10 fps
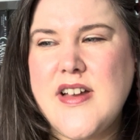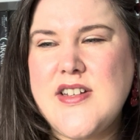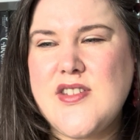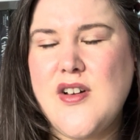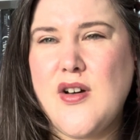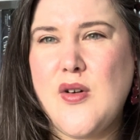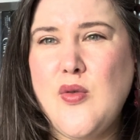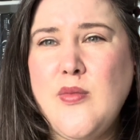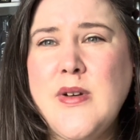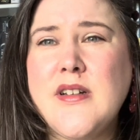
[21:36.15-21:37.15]
I just thought,
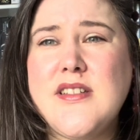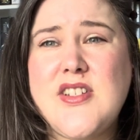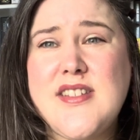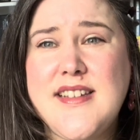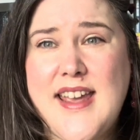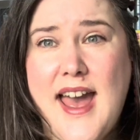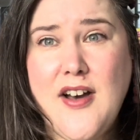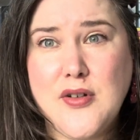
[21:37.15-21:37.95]
oh my, just get